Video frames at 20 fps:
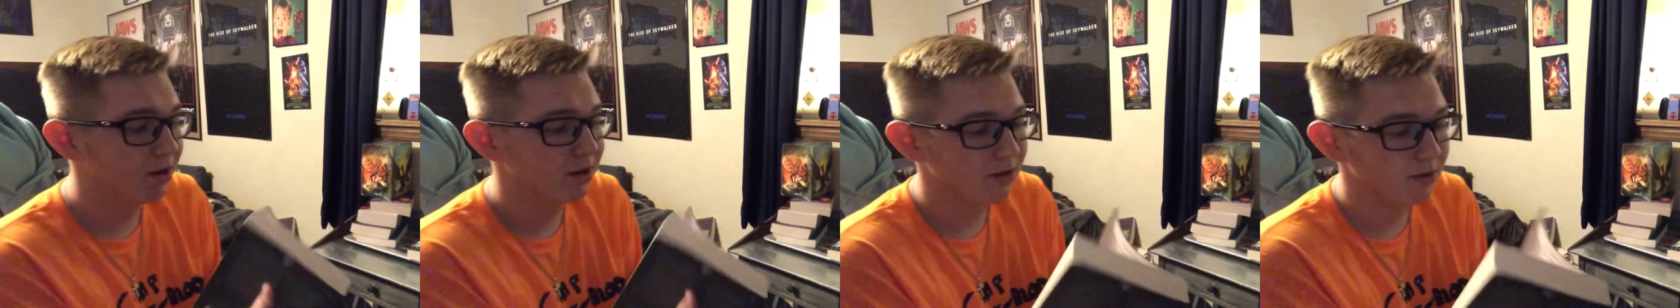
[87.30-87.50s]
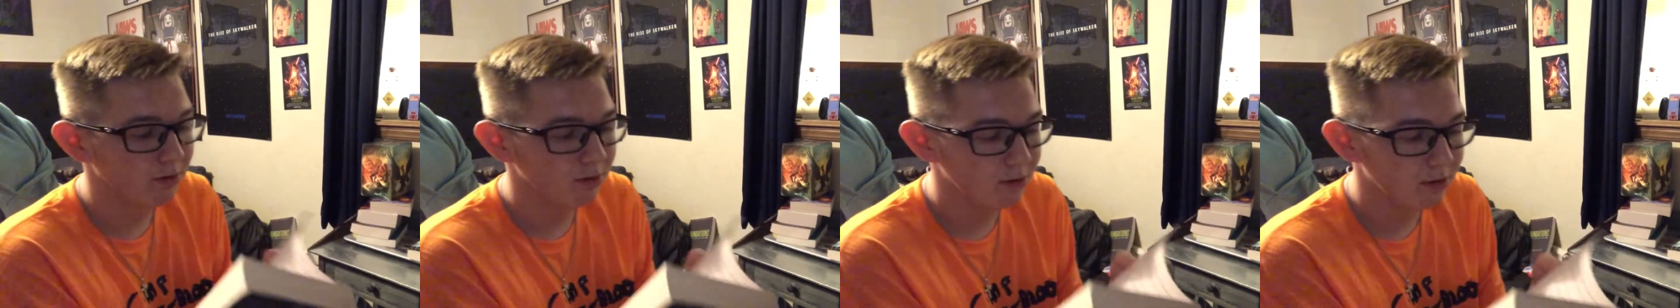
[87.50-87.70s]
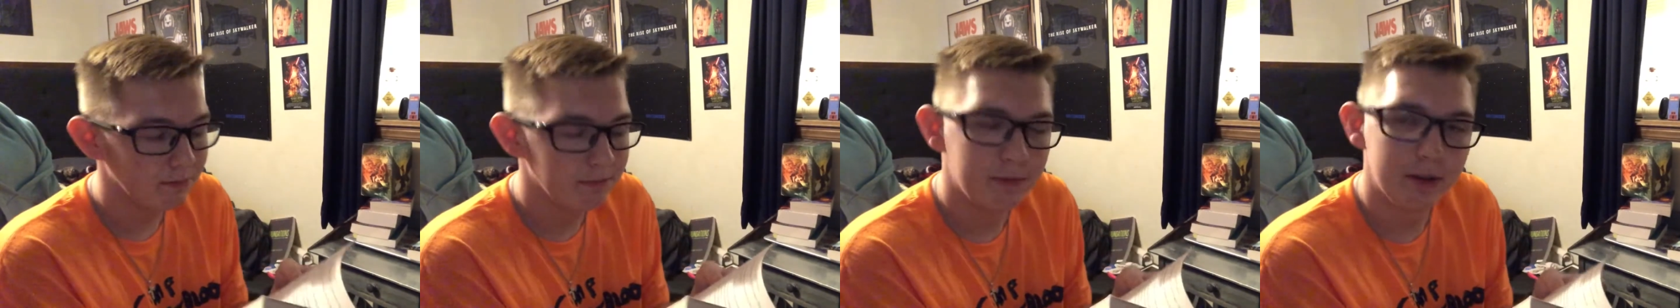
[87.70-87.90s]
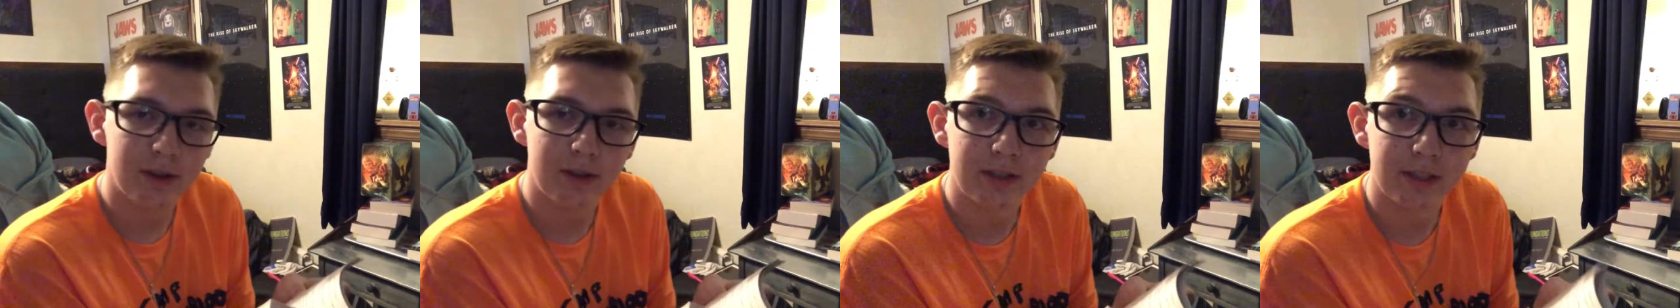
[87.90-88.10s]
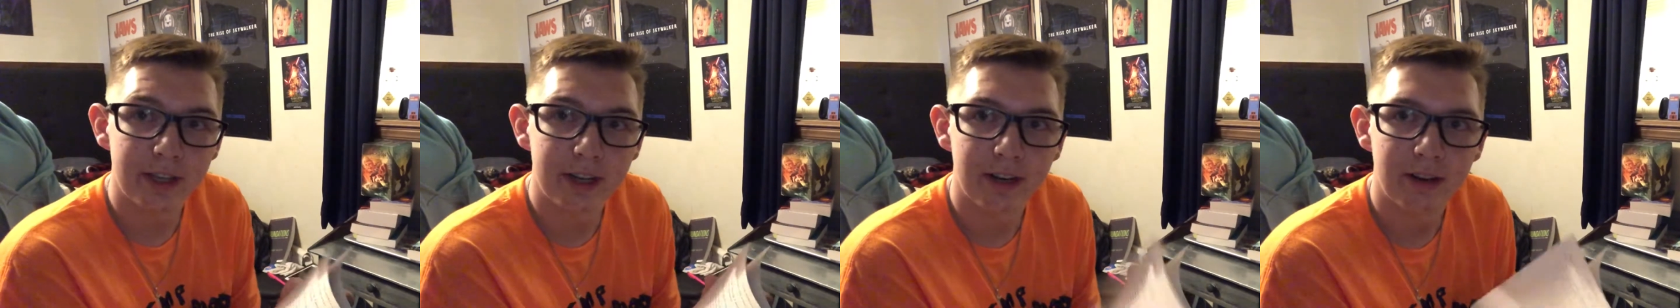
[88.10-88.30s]
or
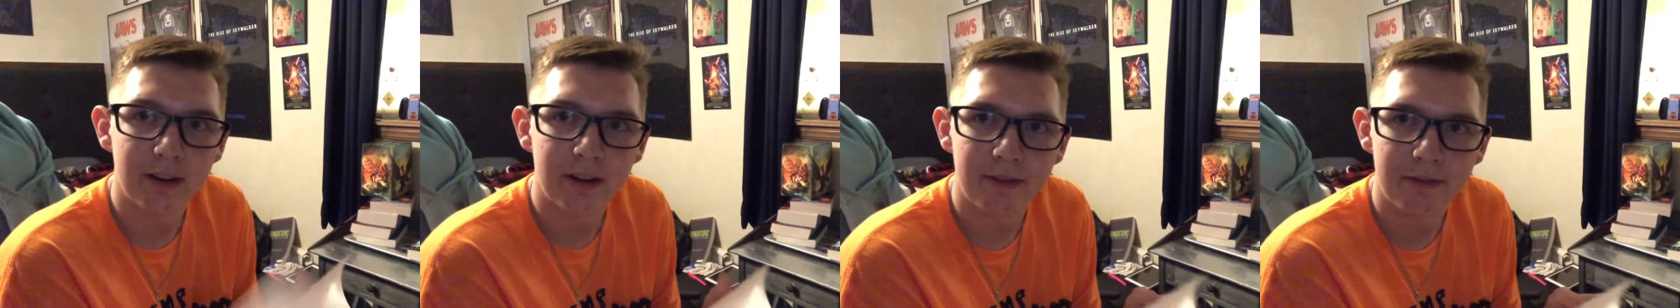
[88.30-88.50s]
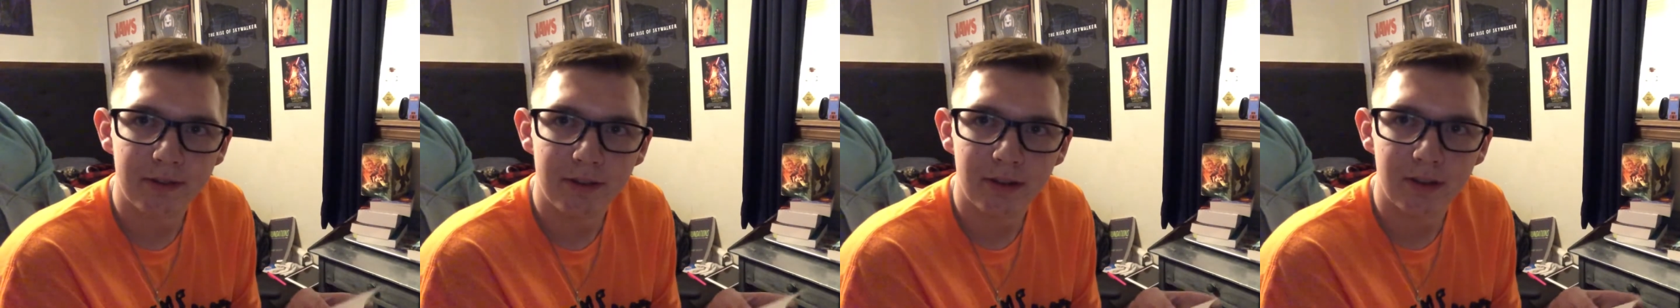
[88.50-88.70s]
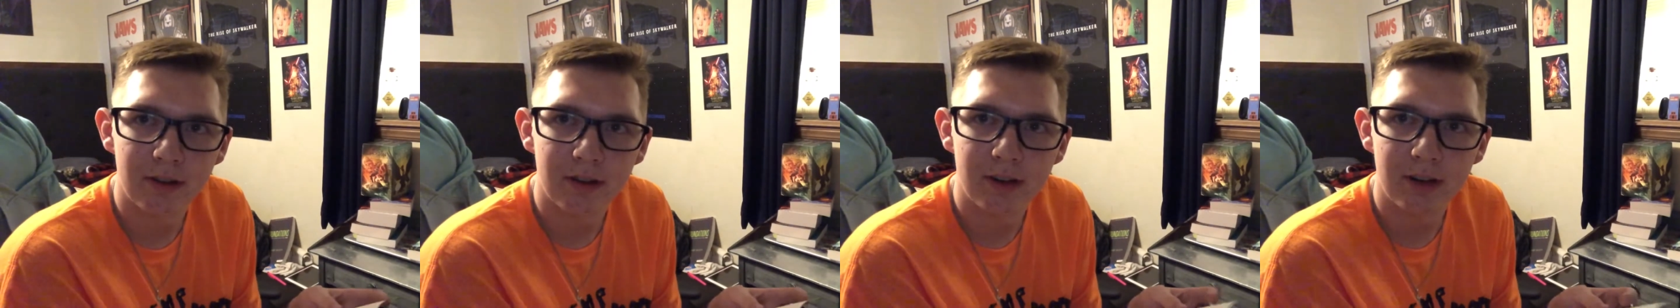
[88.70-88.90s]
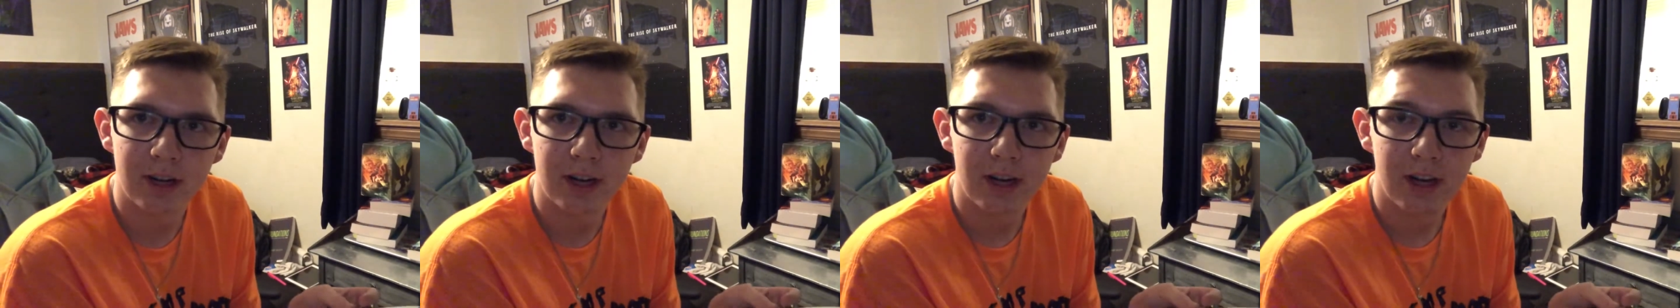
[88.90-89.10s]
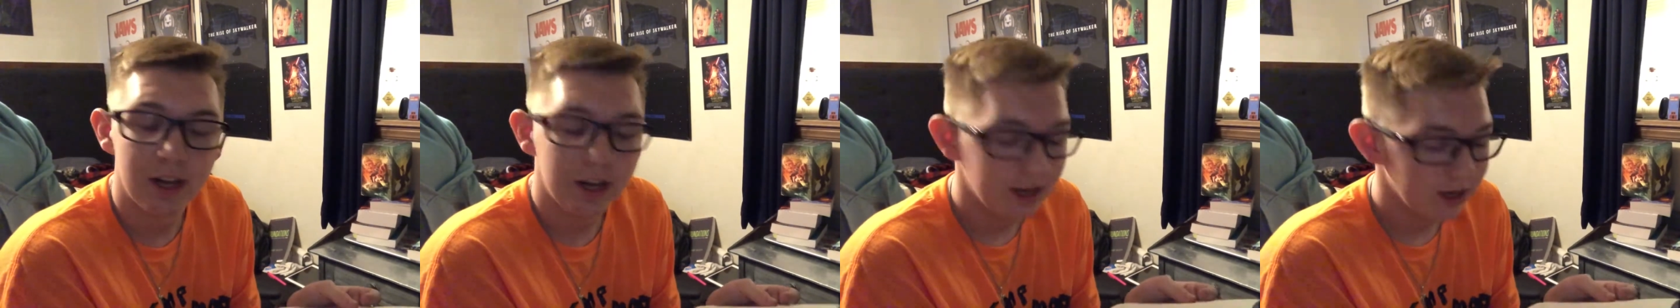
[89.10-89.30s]
Mjolnir if you're
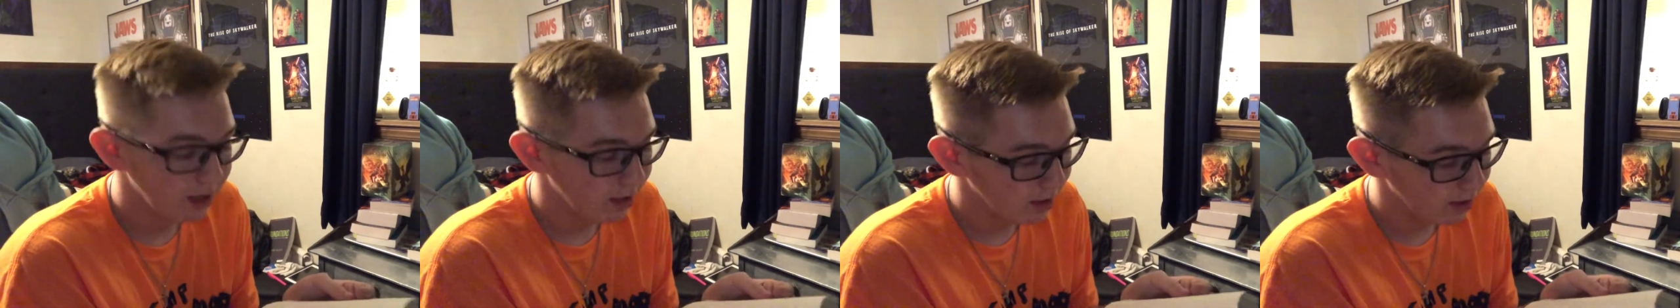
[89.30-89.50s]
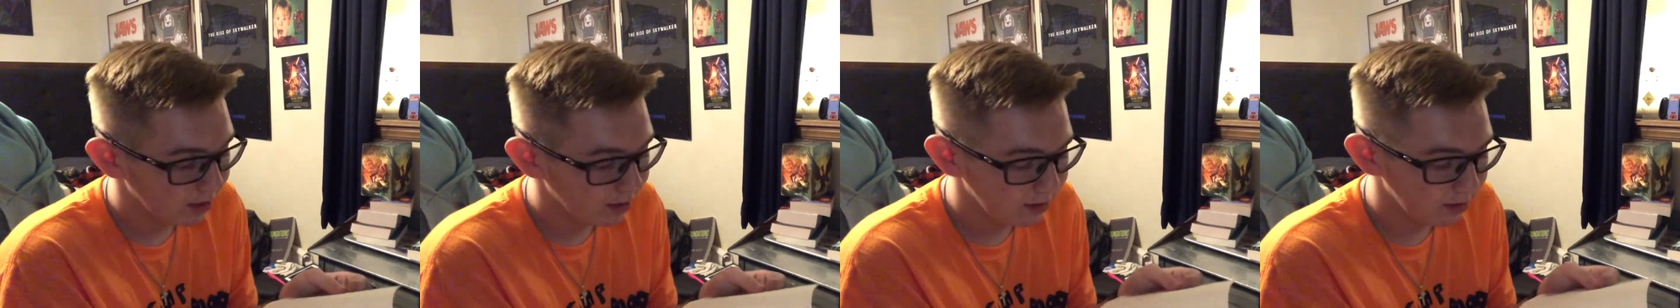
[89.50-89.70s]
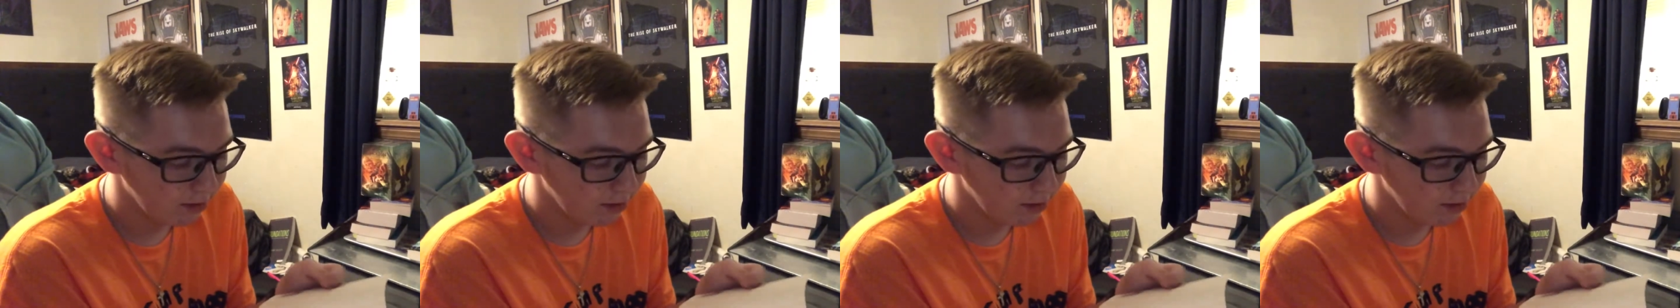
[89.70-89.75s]
into